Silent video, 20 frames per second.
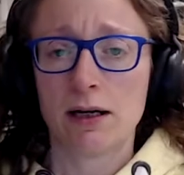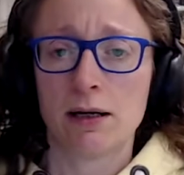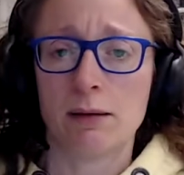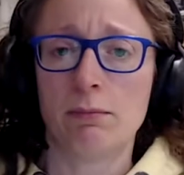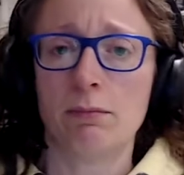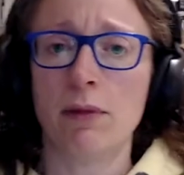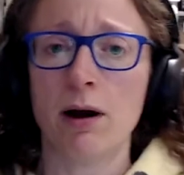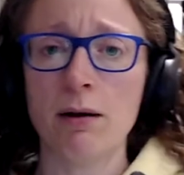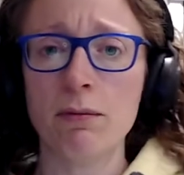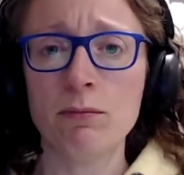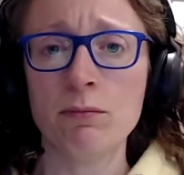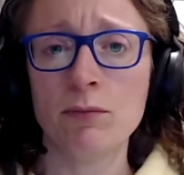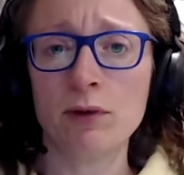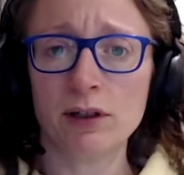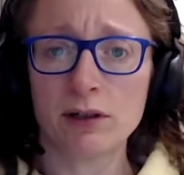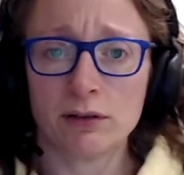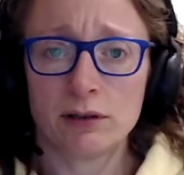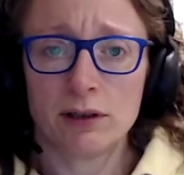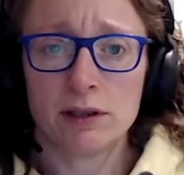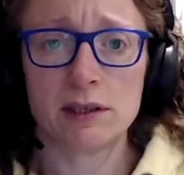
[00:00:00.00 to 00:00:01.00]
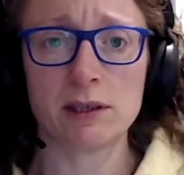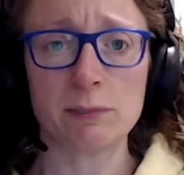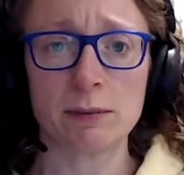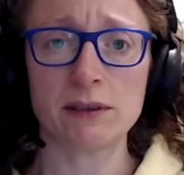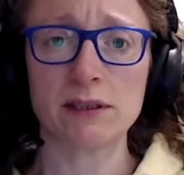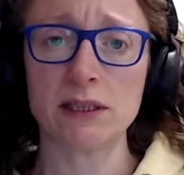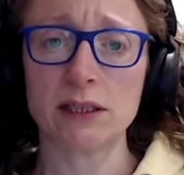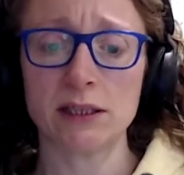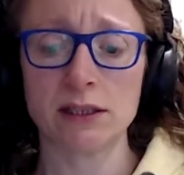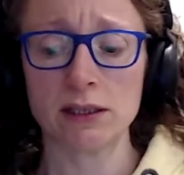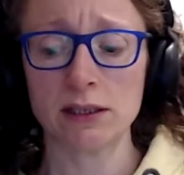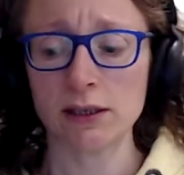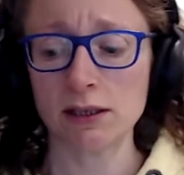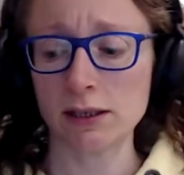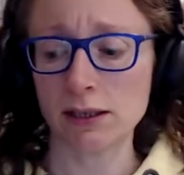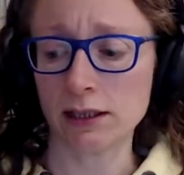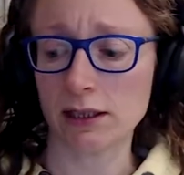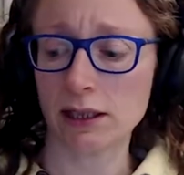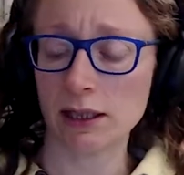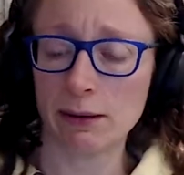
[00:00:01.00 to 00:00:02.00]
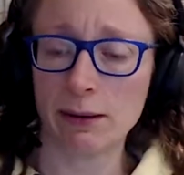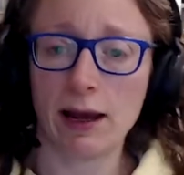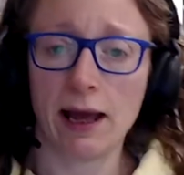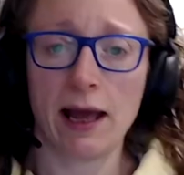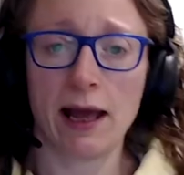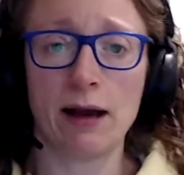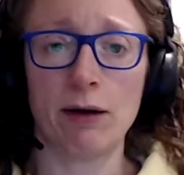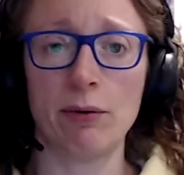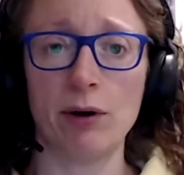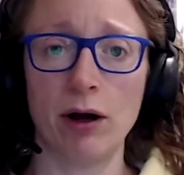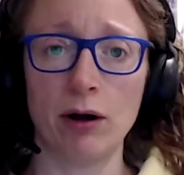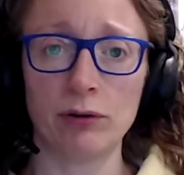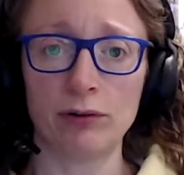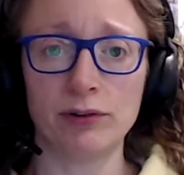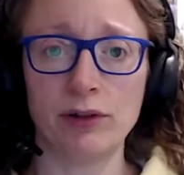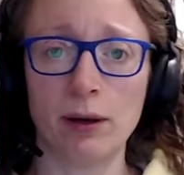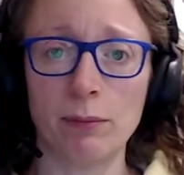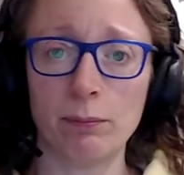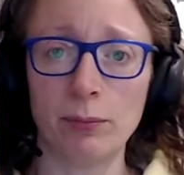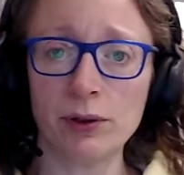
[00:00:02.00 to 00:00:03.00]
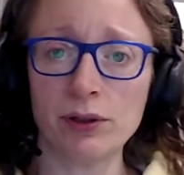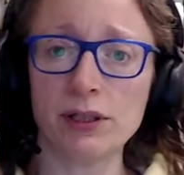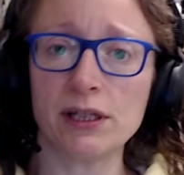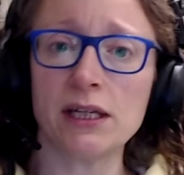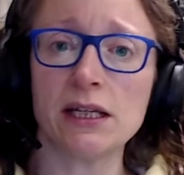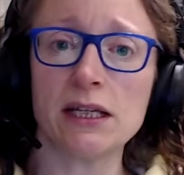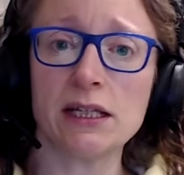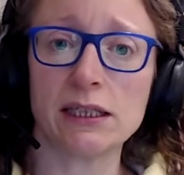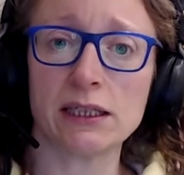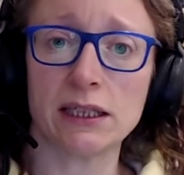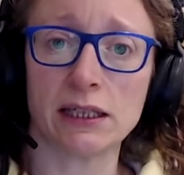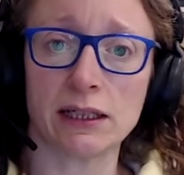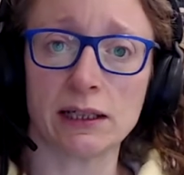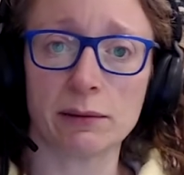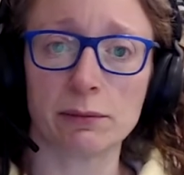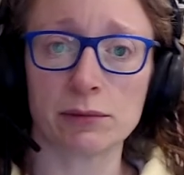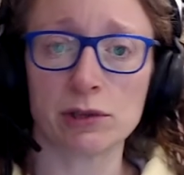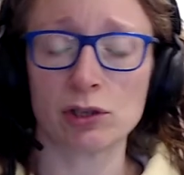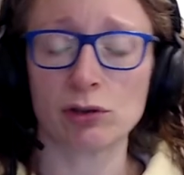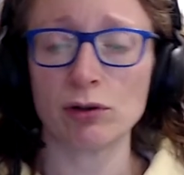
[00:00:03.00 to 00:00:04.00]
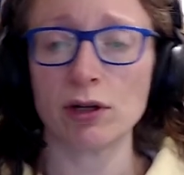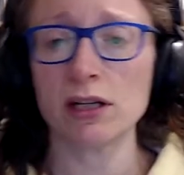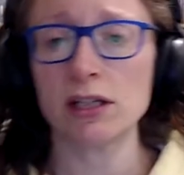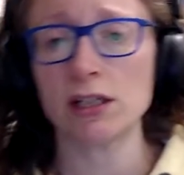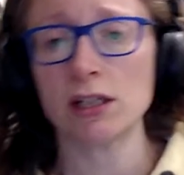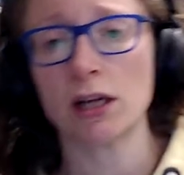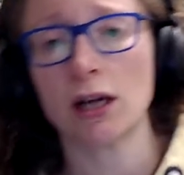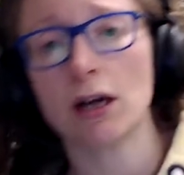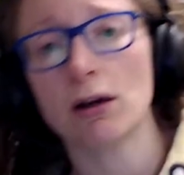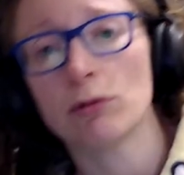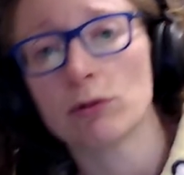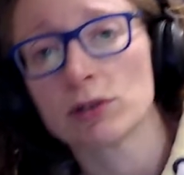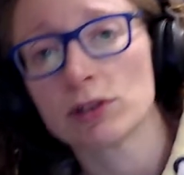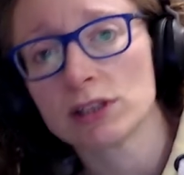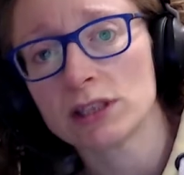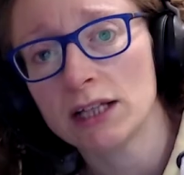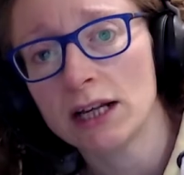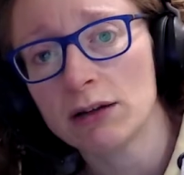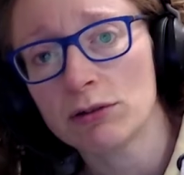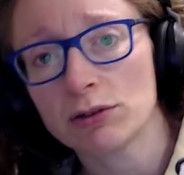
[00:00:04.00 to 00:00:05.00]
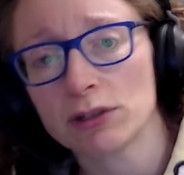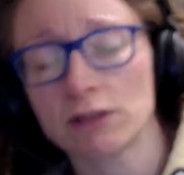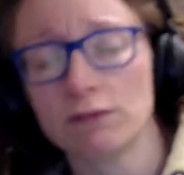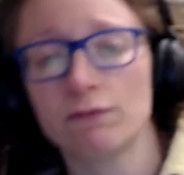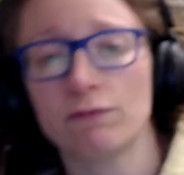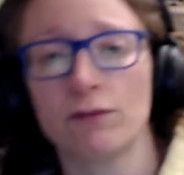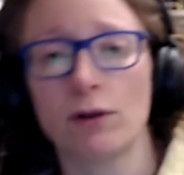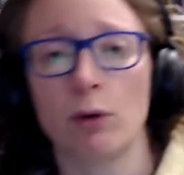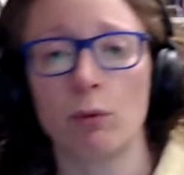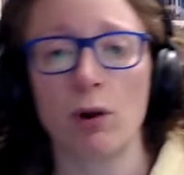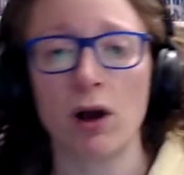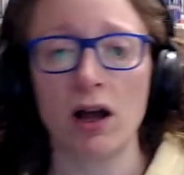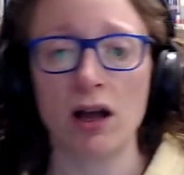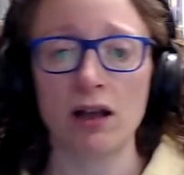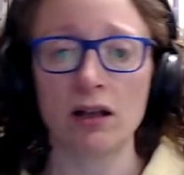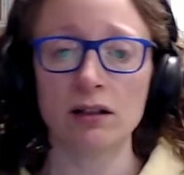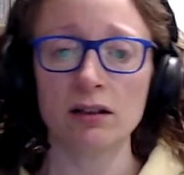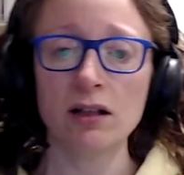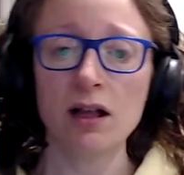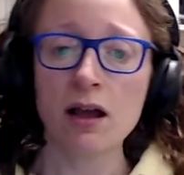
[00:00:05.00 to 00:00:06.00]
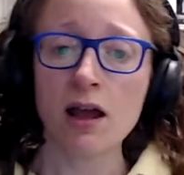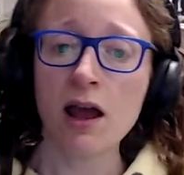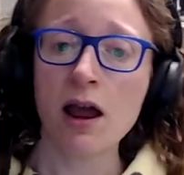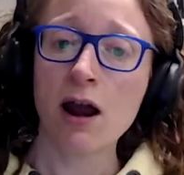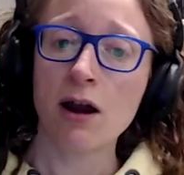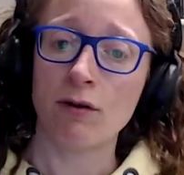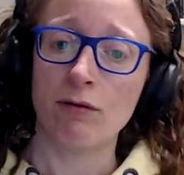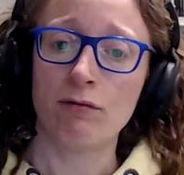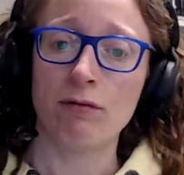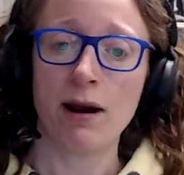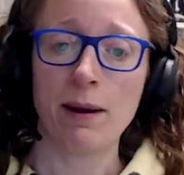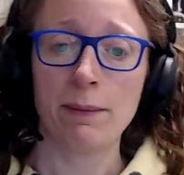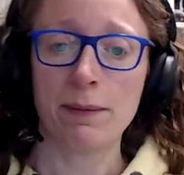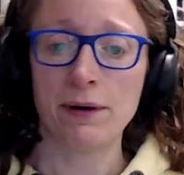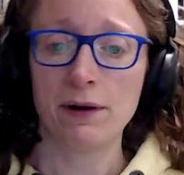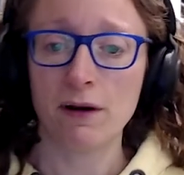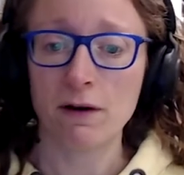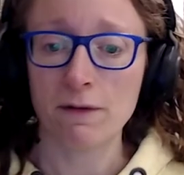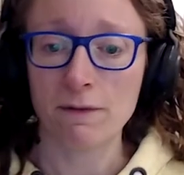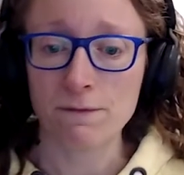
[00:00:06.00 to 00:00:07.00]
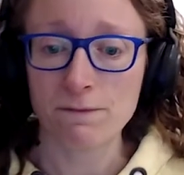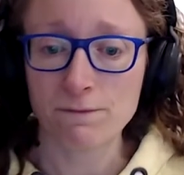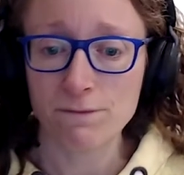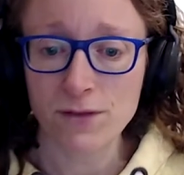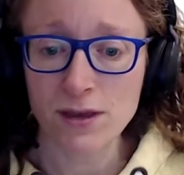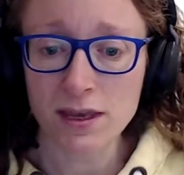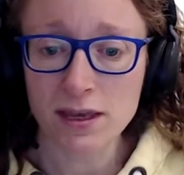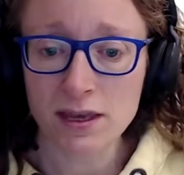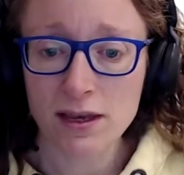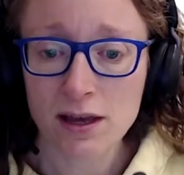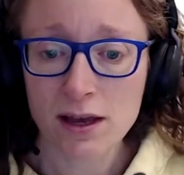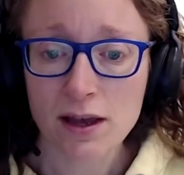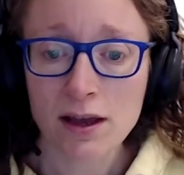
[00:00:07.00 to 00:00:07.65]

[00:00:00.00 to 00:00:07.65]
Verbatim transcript: bum wiggled into position, thinking about how we're holding our bodies, sitting up straighter or slouching for a while, wrapping our feet